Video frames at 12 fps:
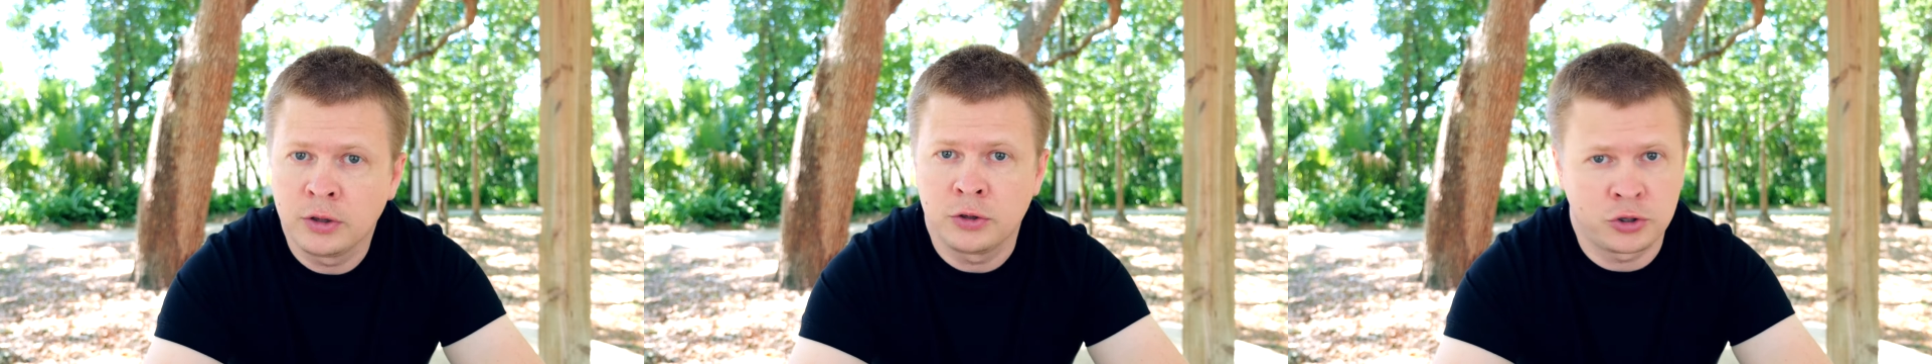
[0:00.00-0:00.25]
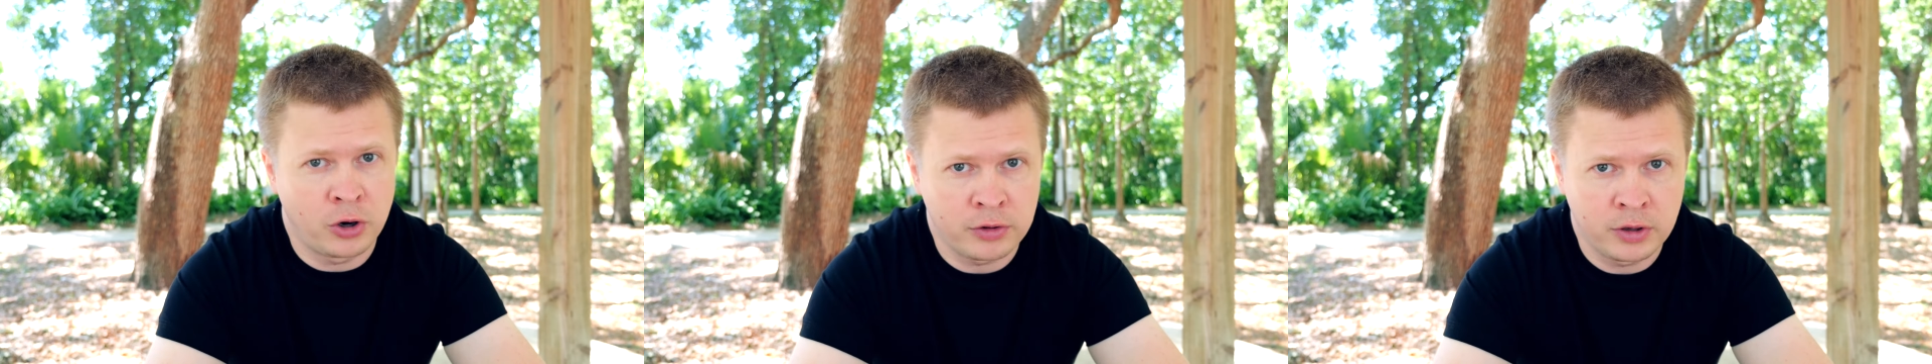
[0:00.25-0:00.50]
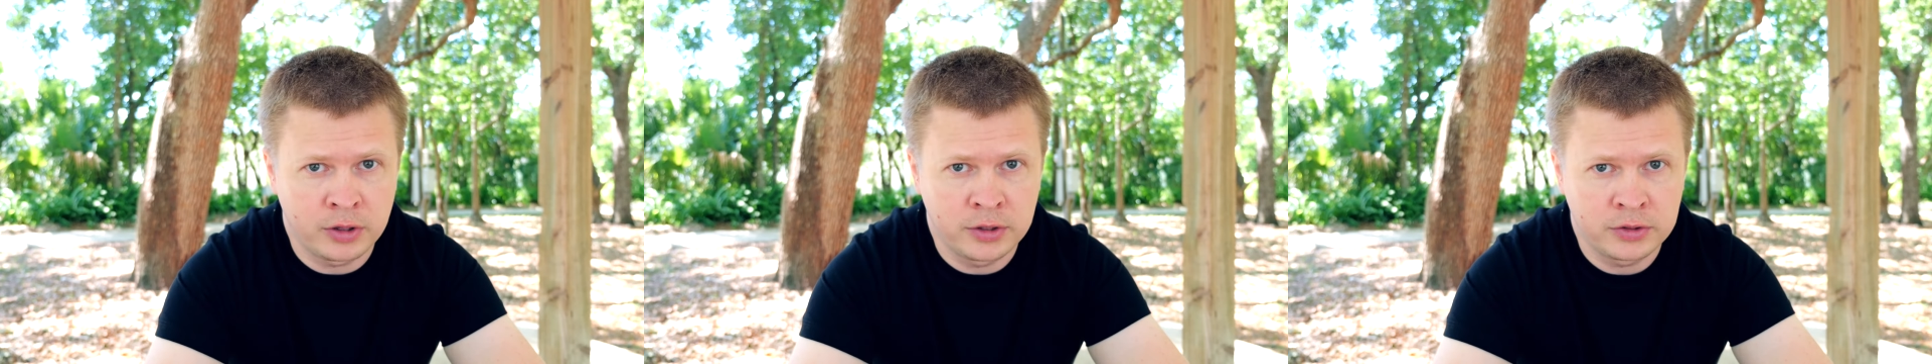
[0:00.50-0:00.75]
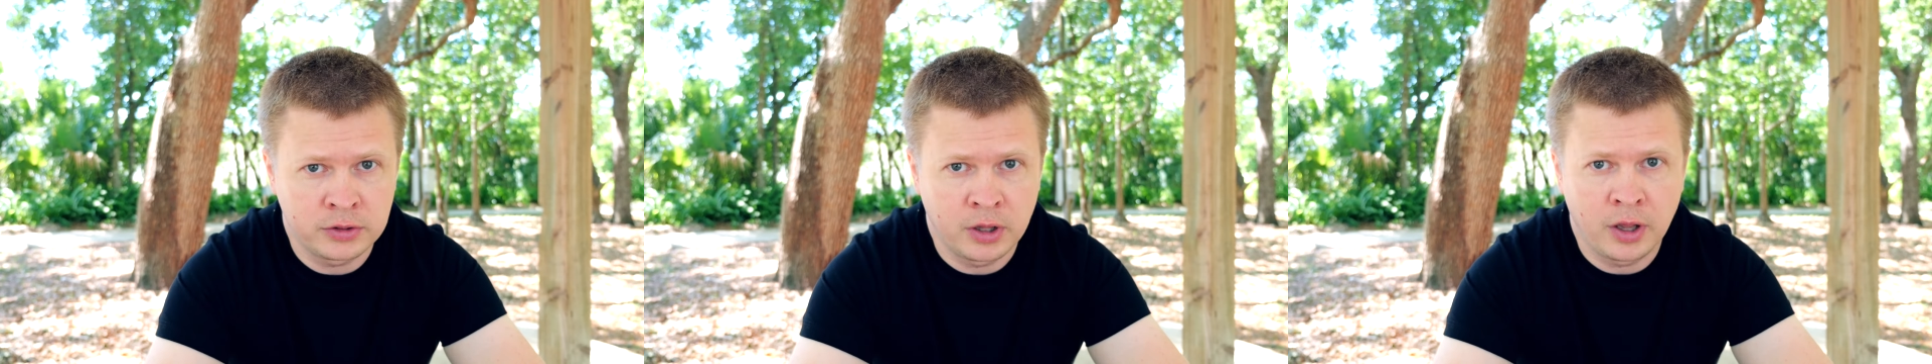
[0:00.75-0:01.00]

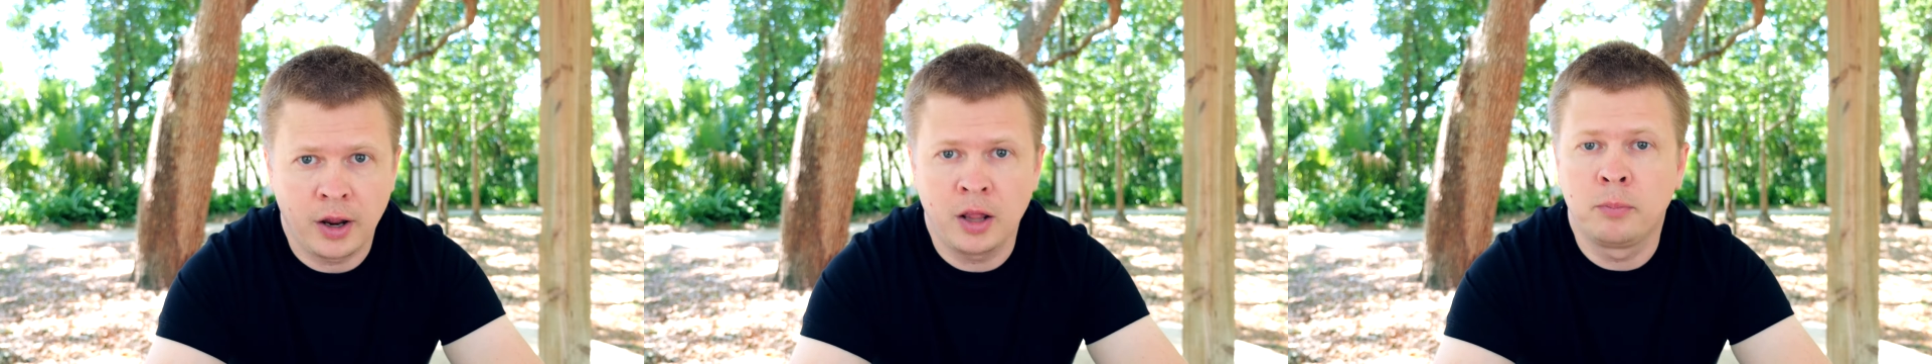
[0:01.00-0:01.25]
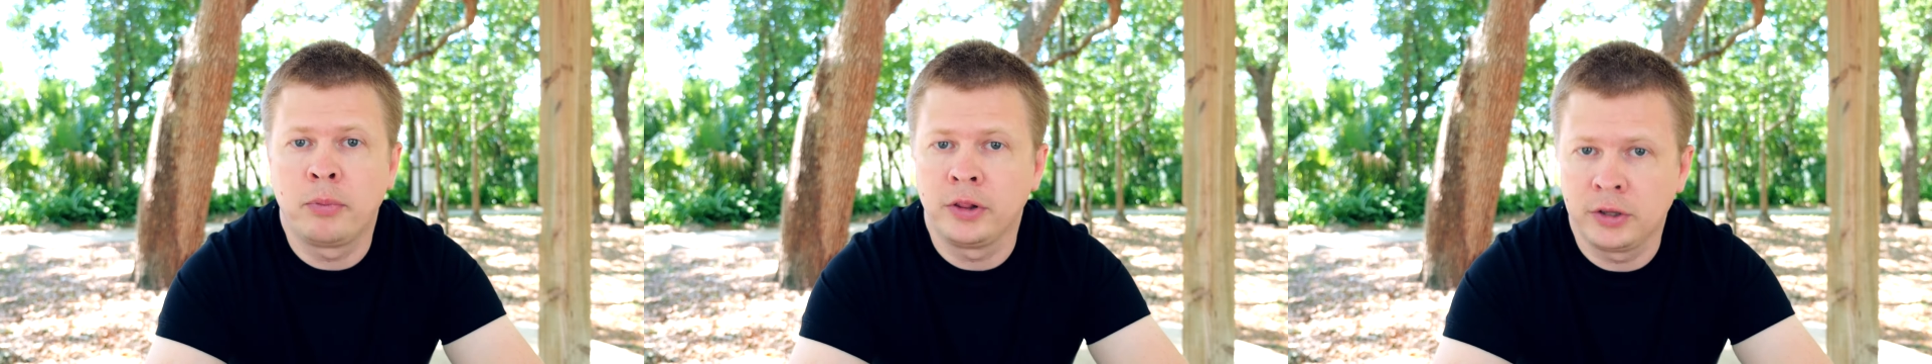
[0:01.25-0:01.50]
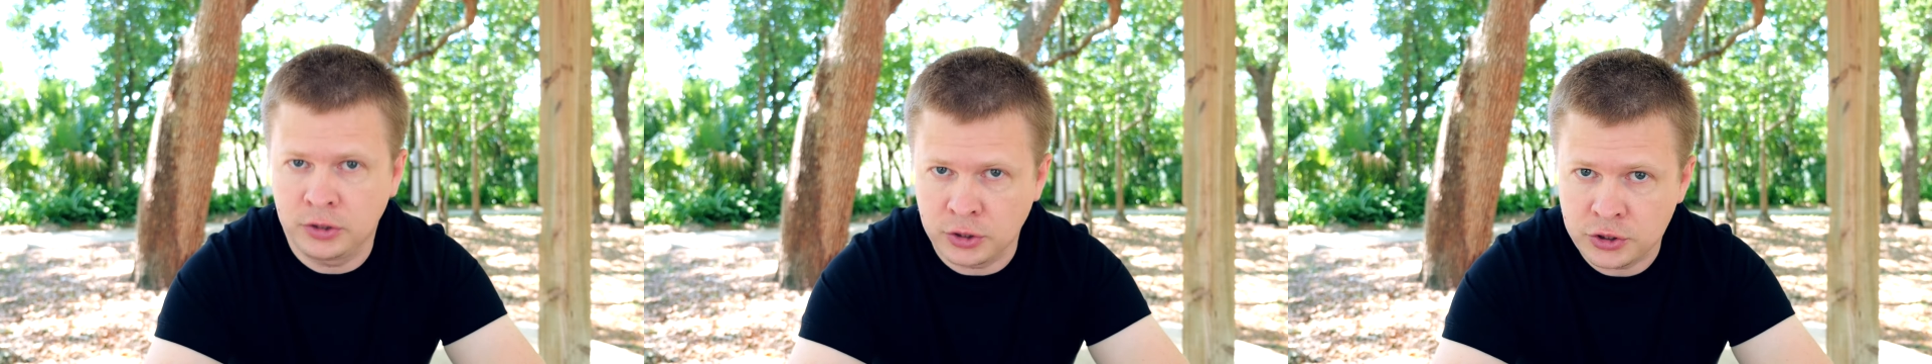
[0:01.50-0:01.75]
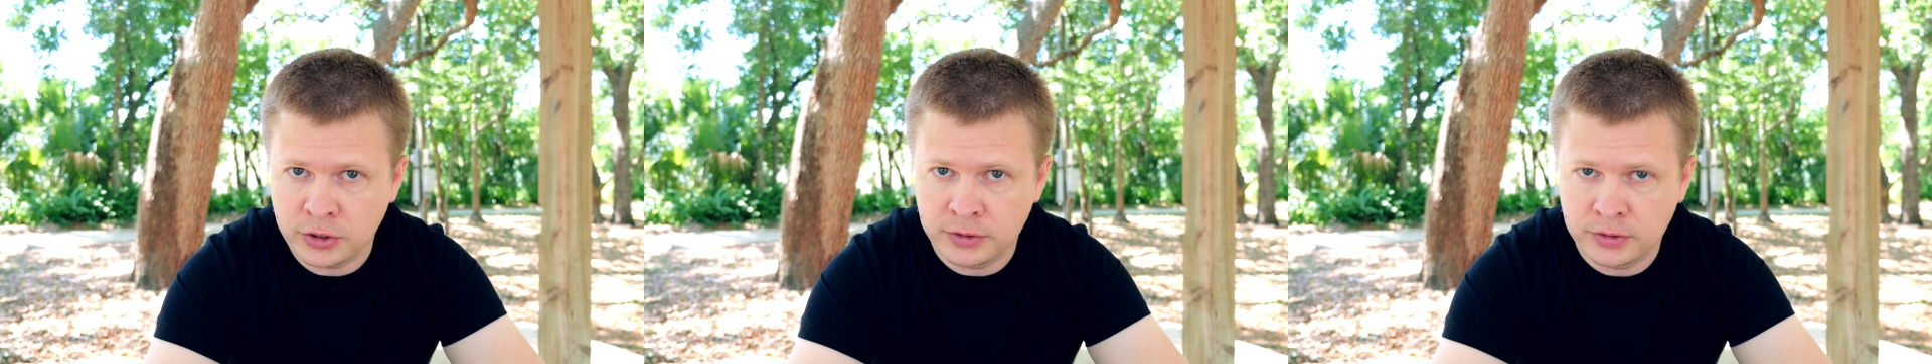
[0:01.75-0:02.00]
journalists, and
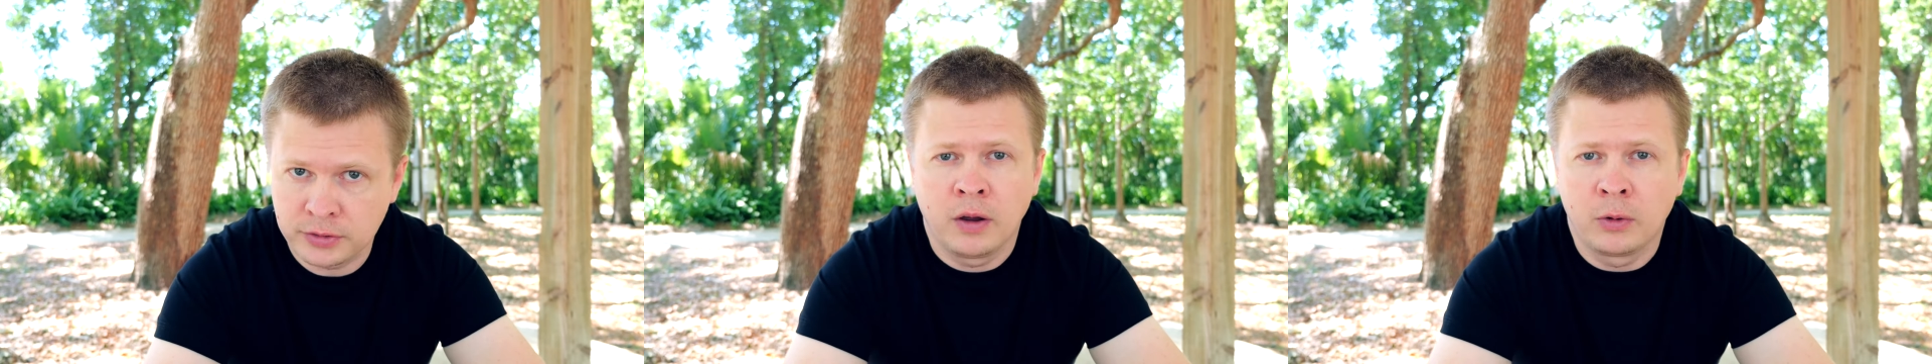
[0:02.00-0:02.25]
politicians.